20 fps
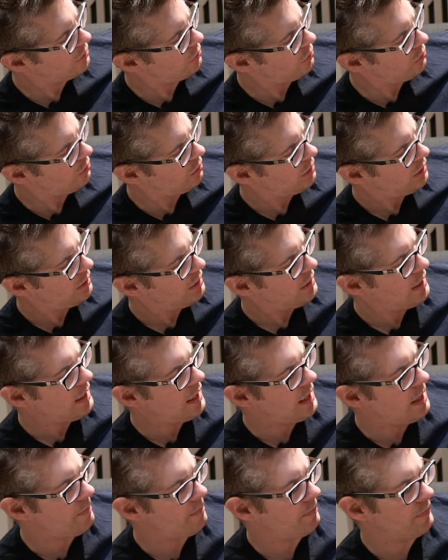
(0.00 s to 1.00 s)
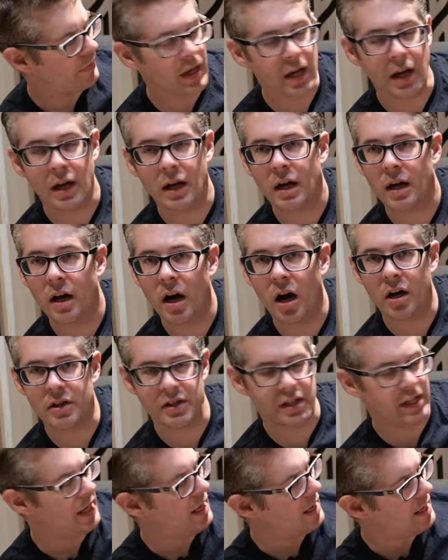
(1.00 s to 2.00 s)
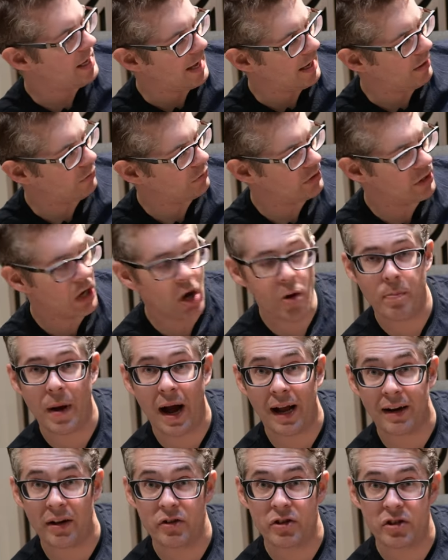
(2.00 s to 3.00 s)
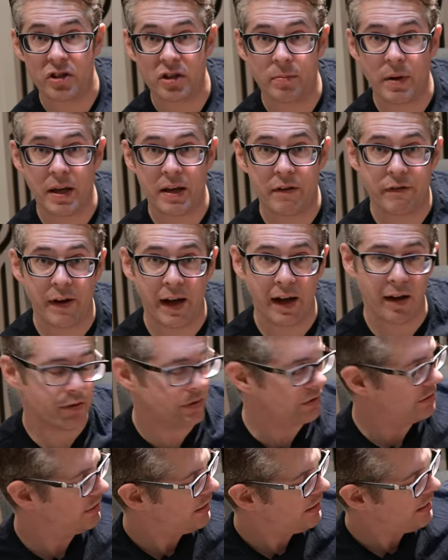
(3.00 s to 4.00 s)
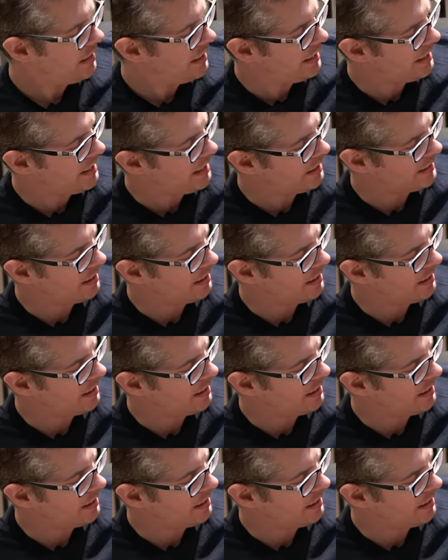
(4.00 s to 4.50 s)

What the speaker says: your RCA out, no balance to be found here.